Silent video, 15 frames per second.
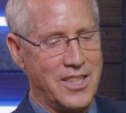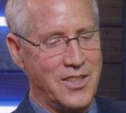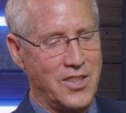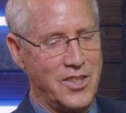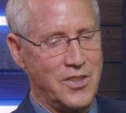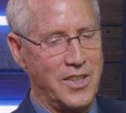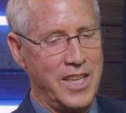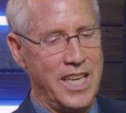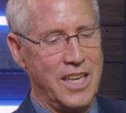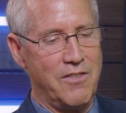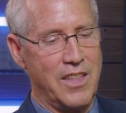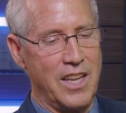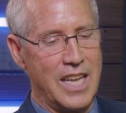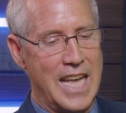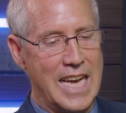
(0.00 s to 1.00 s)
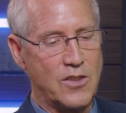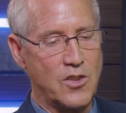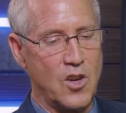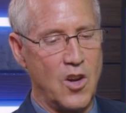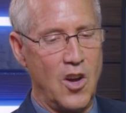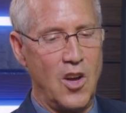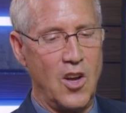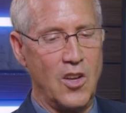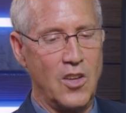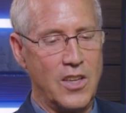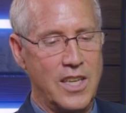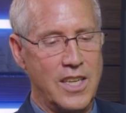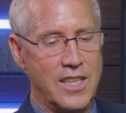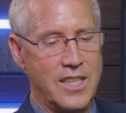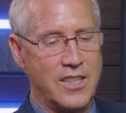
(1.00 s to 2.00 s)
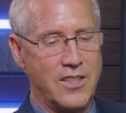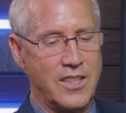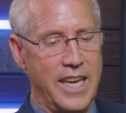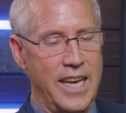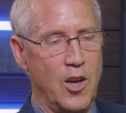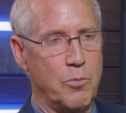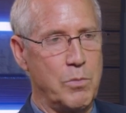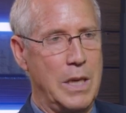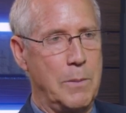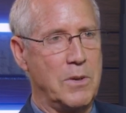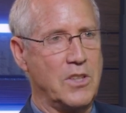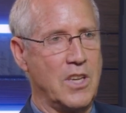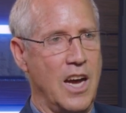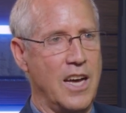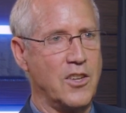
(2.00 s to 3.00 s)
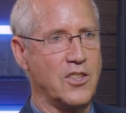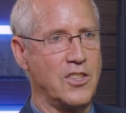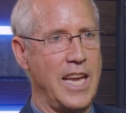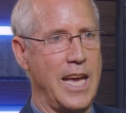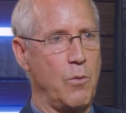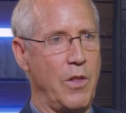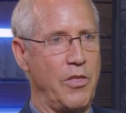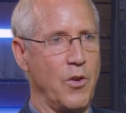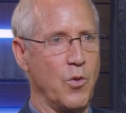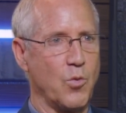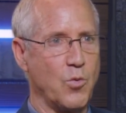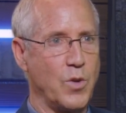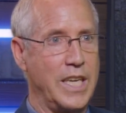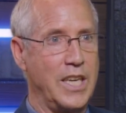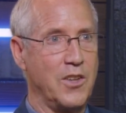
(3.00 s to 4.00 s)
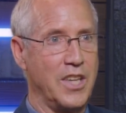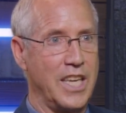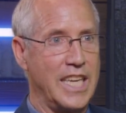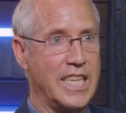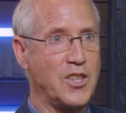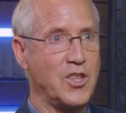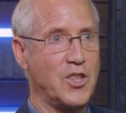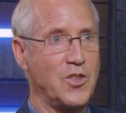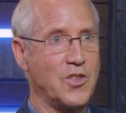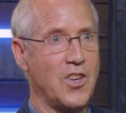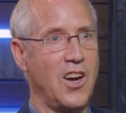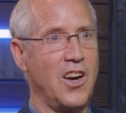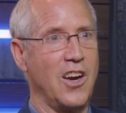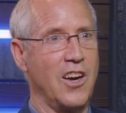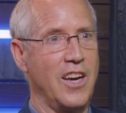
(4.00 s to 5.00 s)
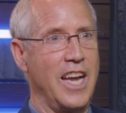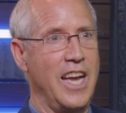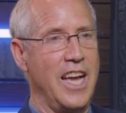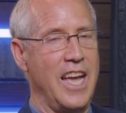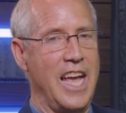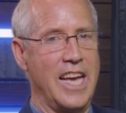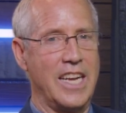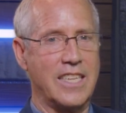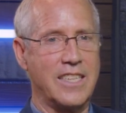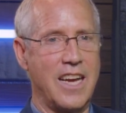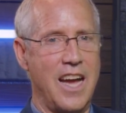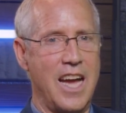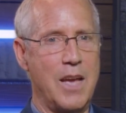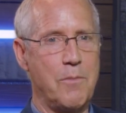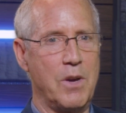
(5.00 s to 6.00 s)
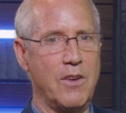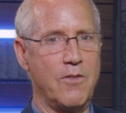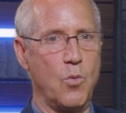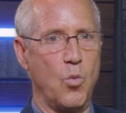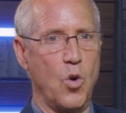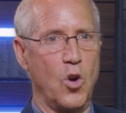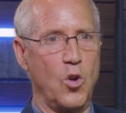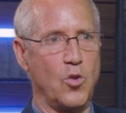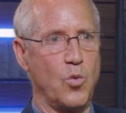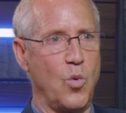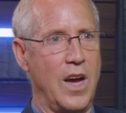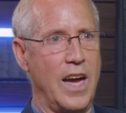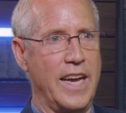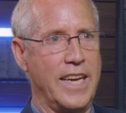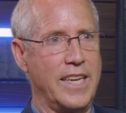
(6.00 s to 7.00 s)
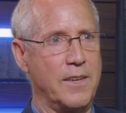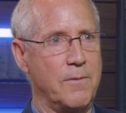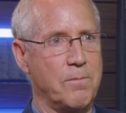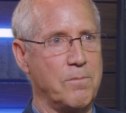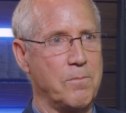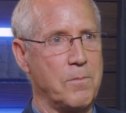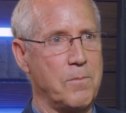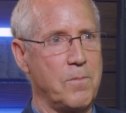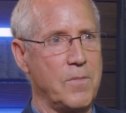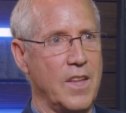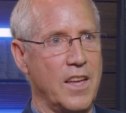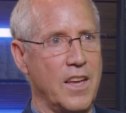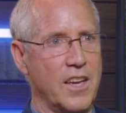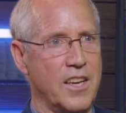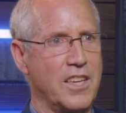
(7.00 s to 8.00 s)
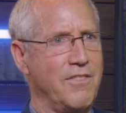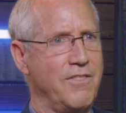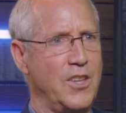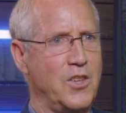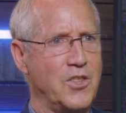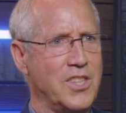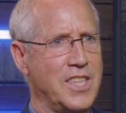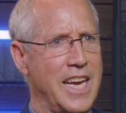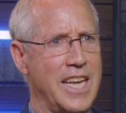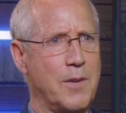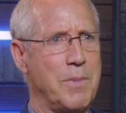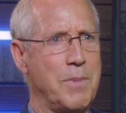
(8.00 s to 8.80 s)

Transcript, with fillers: to give the last call to help people to understand what the real issues are at a time of worldwide confusion and